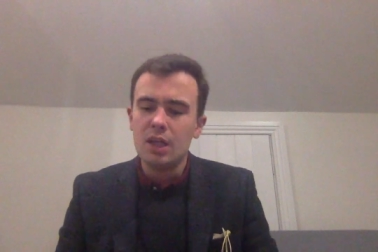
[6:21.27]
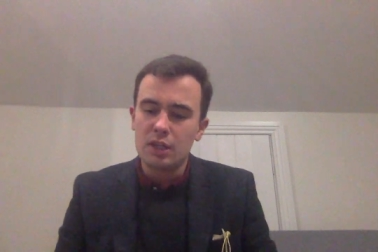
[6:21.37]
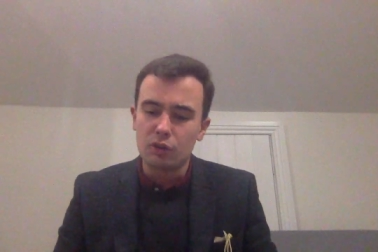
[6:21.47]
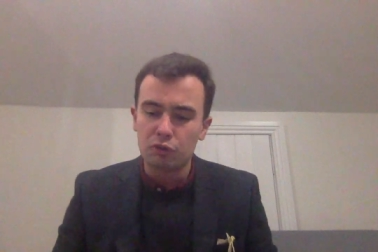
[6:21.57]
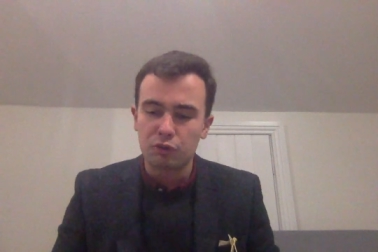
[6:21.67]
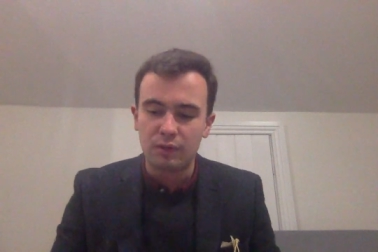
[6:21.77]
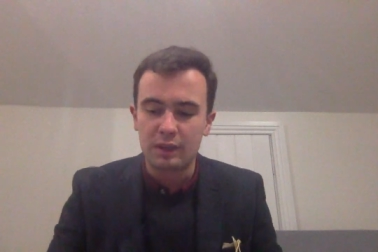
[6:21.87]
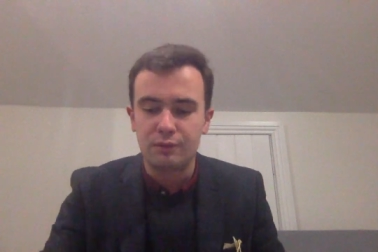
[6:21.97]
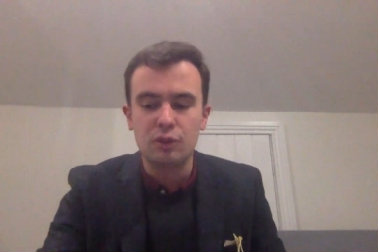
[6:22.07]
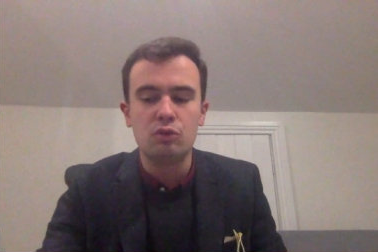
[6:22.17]
Joseph had
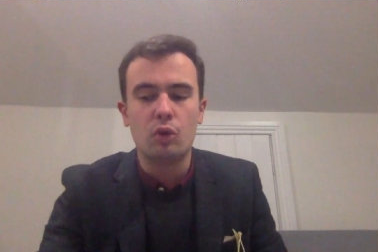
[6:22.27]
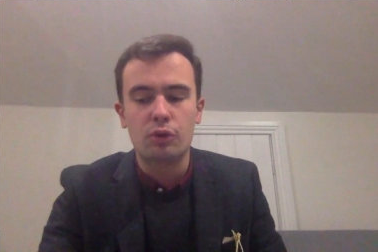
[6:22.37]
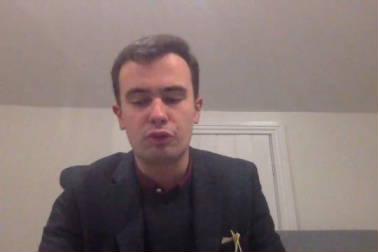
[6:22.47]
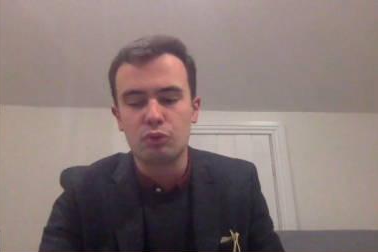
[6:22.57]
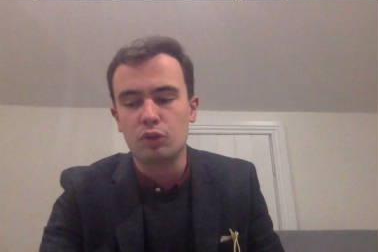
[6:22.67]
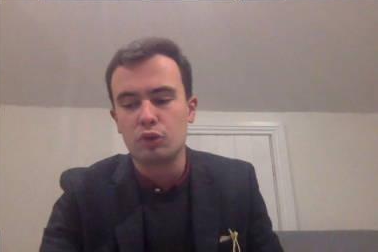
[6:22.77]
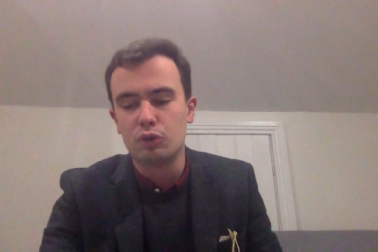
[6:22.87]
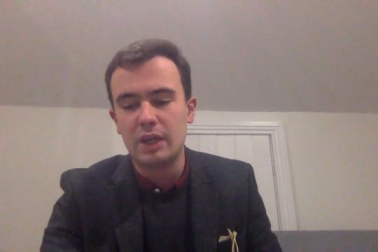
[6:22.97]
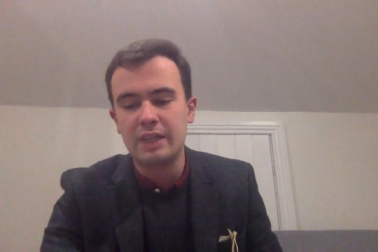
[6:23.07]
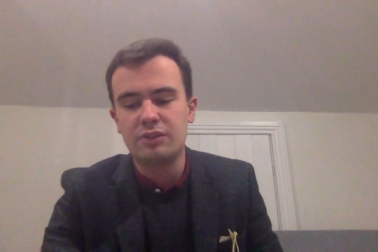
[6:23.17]
a few horses run
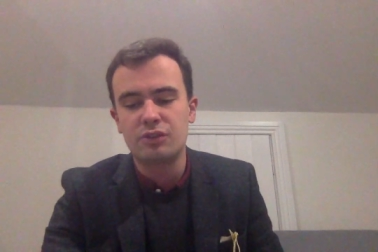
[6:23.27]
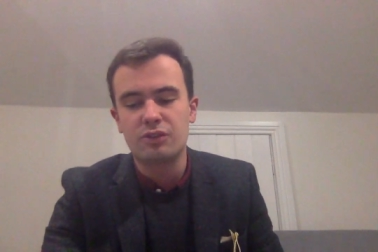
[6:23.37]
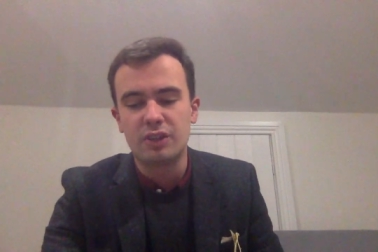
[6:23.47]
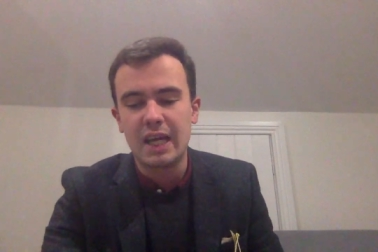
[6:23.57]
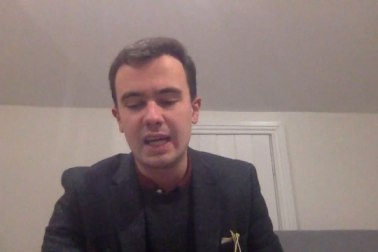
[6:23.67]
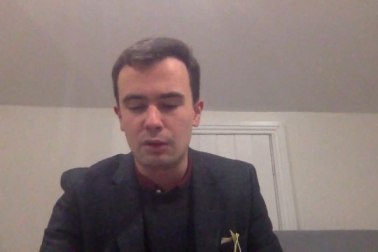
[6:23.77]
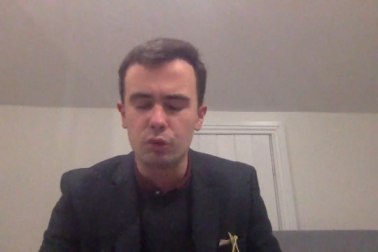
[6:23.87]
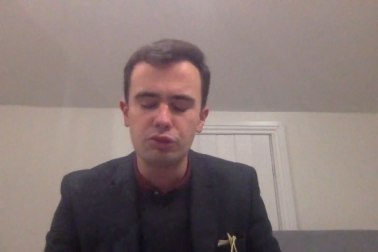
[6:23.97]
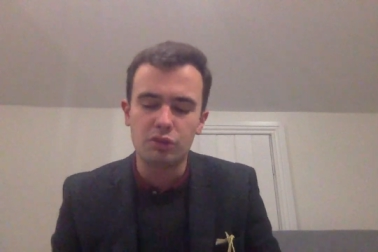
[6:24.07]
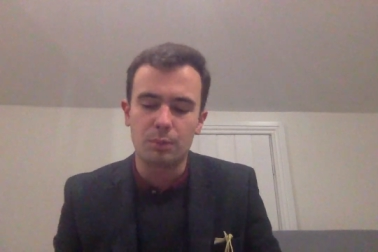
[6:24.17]
good races today, and it
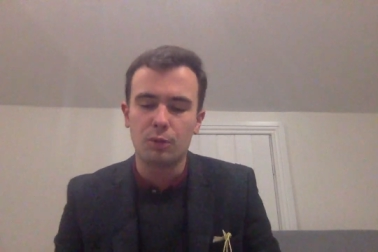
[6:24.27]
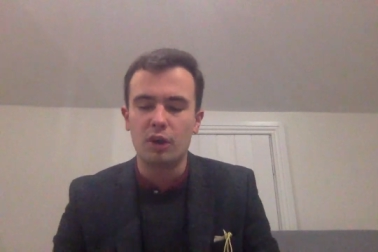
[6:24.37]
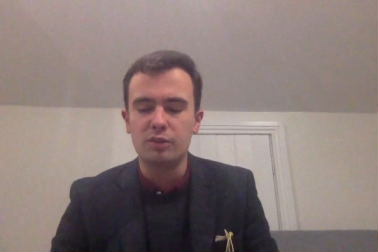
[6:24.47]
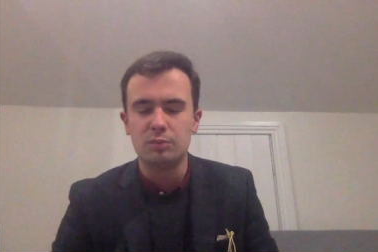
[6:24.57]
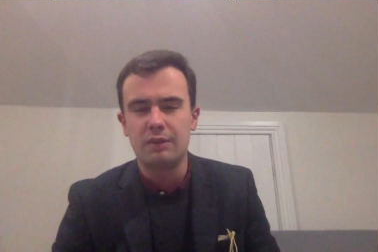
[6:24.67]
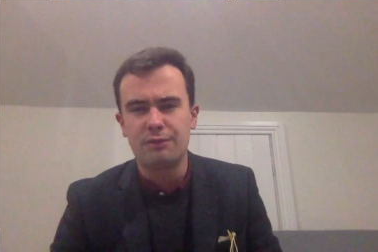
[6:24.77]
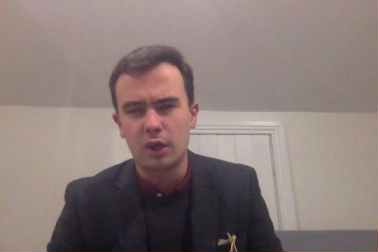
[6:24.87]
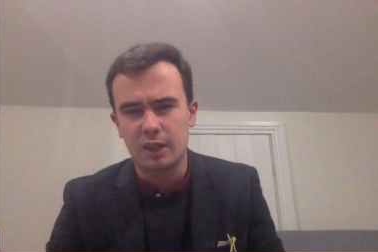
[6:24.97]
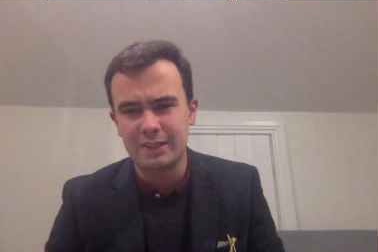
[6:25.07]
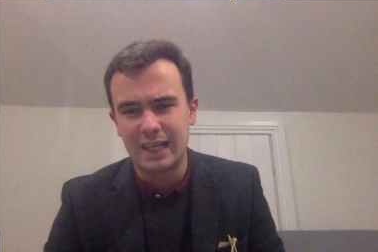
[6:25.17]
wouldn't surprise me if
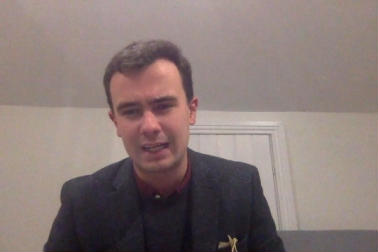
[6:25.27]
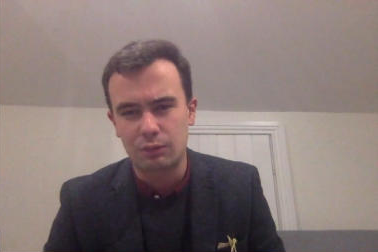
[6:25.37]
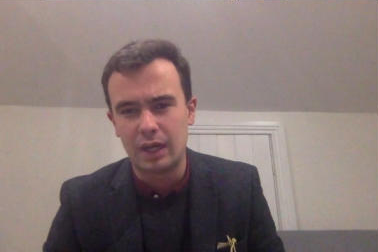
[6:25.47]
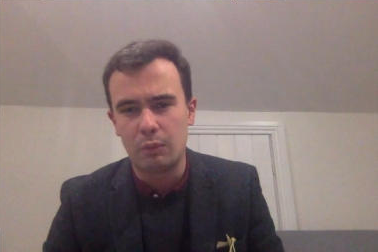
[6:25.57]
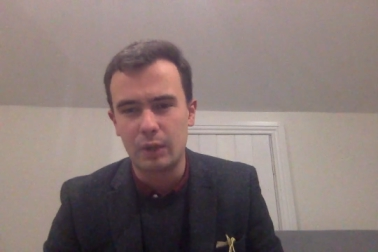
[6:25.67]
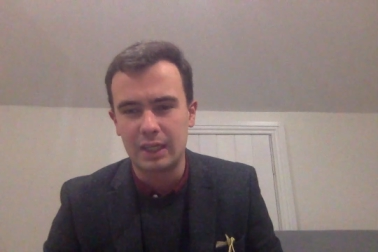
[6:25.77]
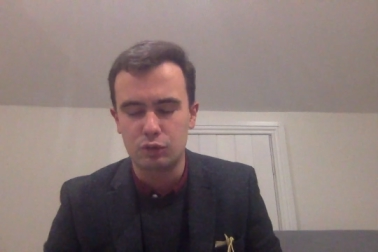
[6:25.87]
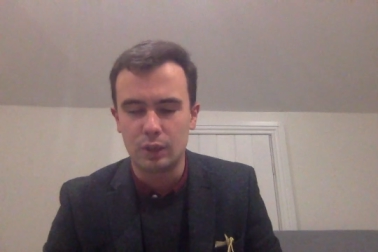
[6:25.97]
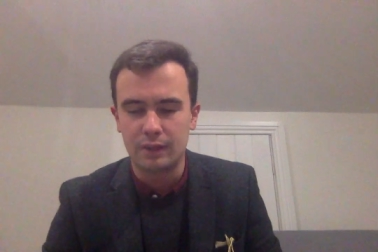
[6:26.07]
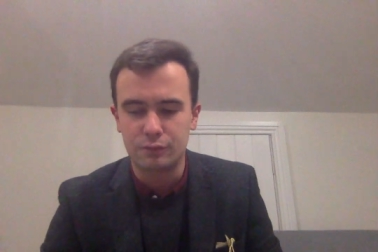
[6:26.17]
fire attack ran well at
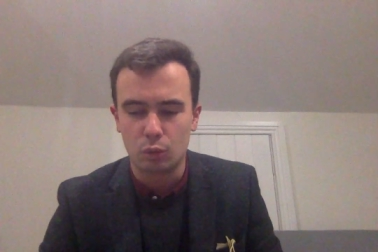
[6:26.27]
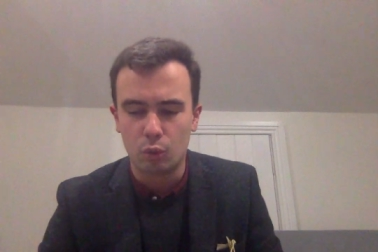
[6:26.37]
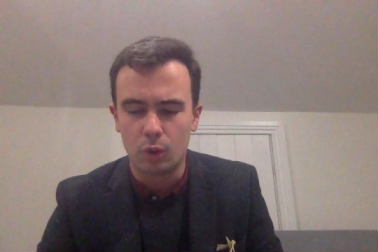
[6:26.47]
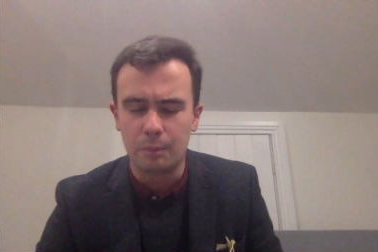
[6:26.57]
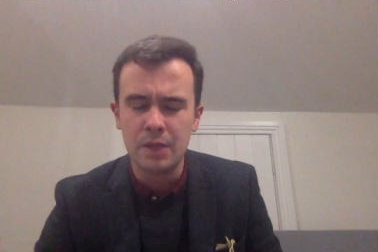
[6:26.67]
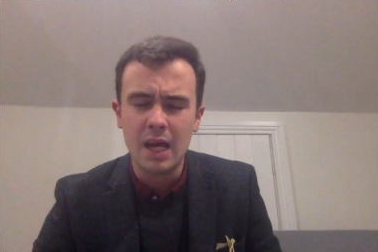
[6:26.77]
12 to 1.